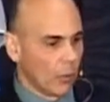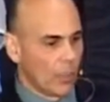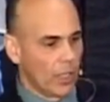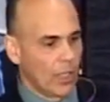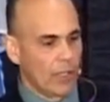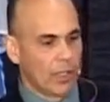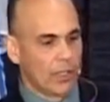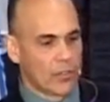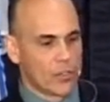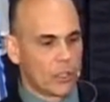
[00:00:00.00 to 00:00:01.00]
We
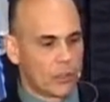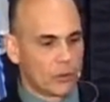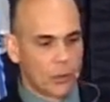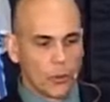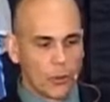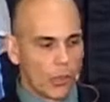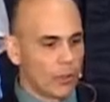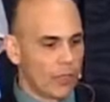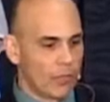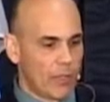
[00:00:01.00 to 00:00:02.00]
installed 2
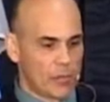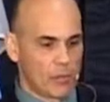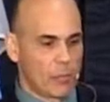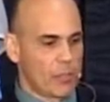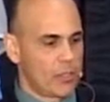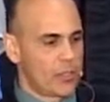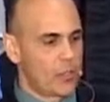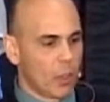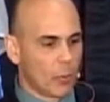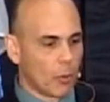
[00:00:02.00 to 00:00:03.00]
new invasive species
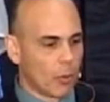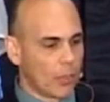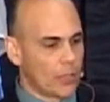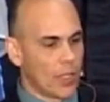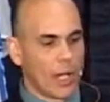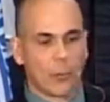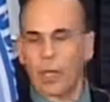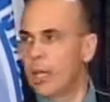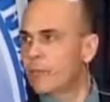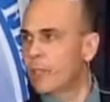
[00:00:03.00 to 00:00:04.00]
billboards on
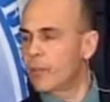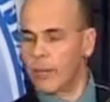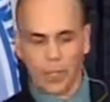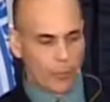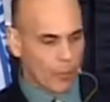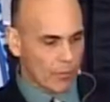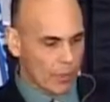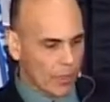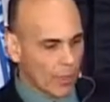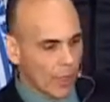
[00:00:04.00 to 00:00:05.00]
Highway 11 and Rainy
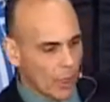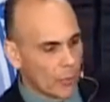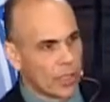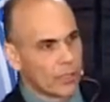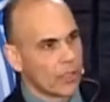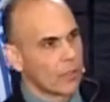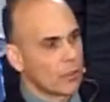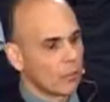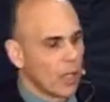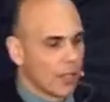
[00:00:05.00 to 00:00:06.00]
River, and we continue
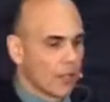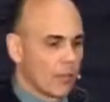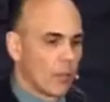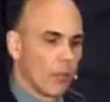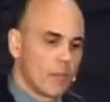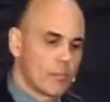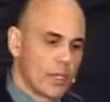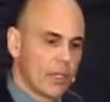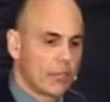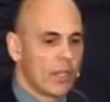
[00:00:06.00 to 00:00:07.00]
to monitor the
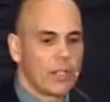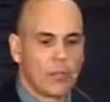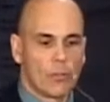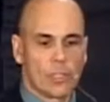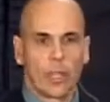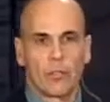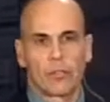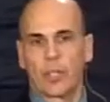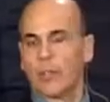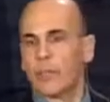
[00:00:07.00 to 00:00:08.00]
website, create
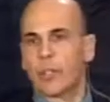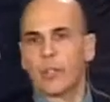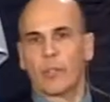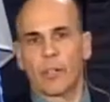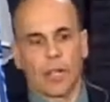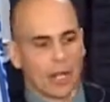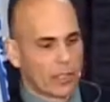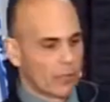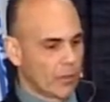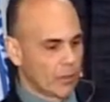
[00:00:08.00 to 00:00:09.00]
newsletters, and are very, very
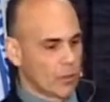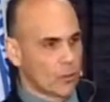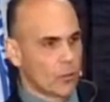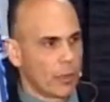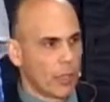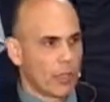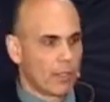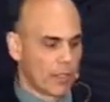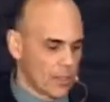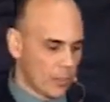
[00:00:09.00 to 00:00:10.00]
active on social
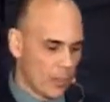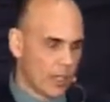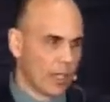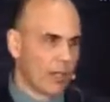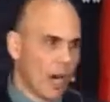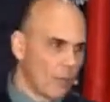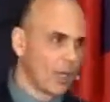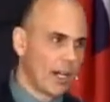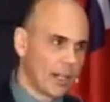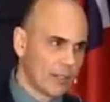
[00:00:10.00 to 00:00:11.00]
media. And as I pointed out, I'm
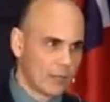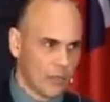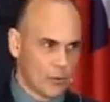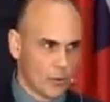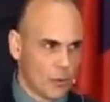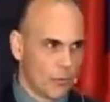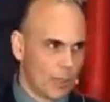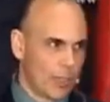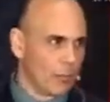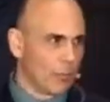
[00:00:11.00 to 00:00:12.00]
not active on social
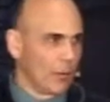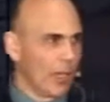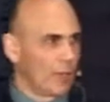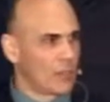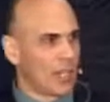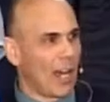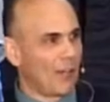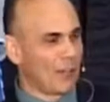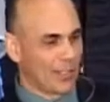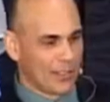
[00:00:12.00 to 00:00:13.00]
media, but we have
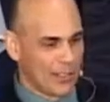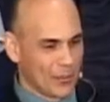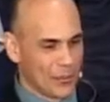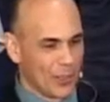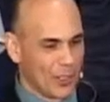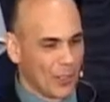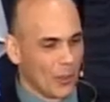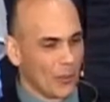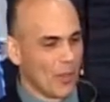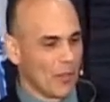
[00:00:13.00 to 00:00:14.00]
staff that certainly
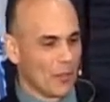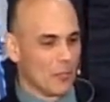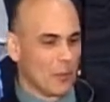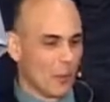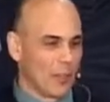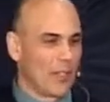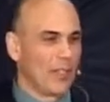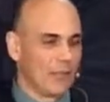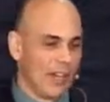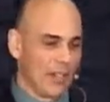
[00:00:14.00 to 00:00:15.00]
know the importance
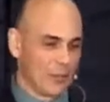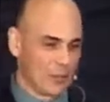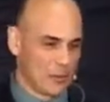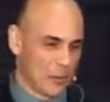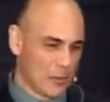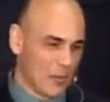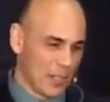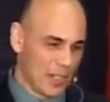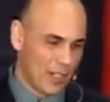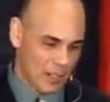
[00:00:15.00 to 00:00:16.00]
and the value of social
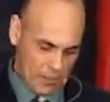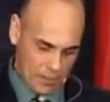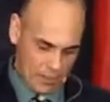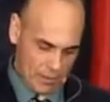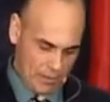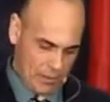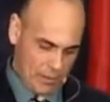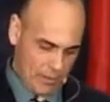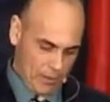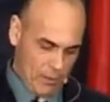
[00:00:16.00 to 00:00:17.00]
media.
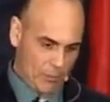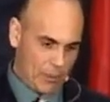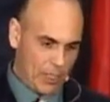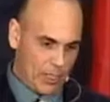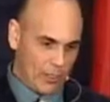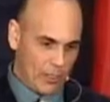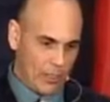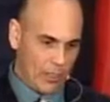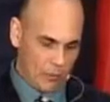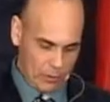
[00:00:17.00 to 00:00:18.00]
Oh, what did I do
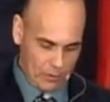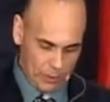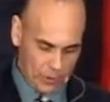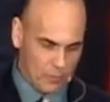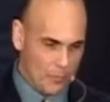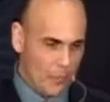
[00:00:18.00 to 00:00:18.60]
there? Oh, there we go.